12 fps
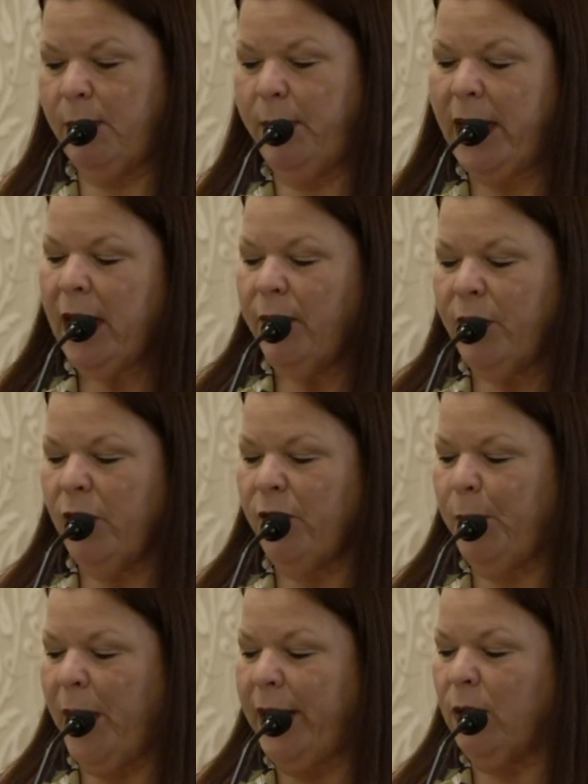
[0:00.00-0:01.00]
many of you have
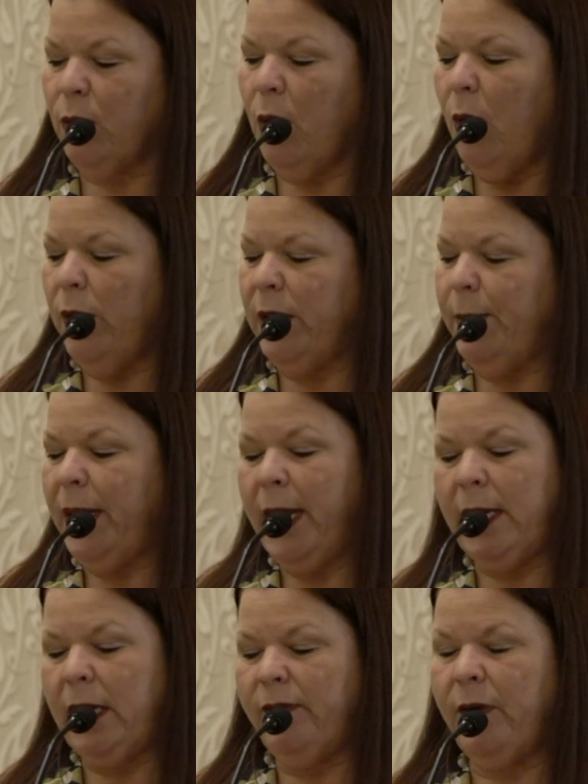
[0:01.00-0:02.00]
played a role in the
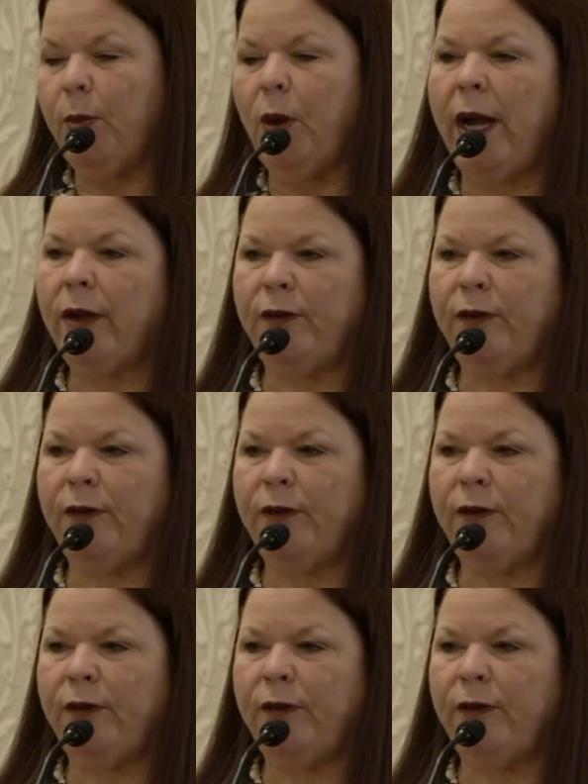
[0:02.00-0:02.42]
beginning of a brighter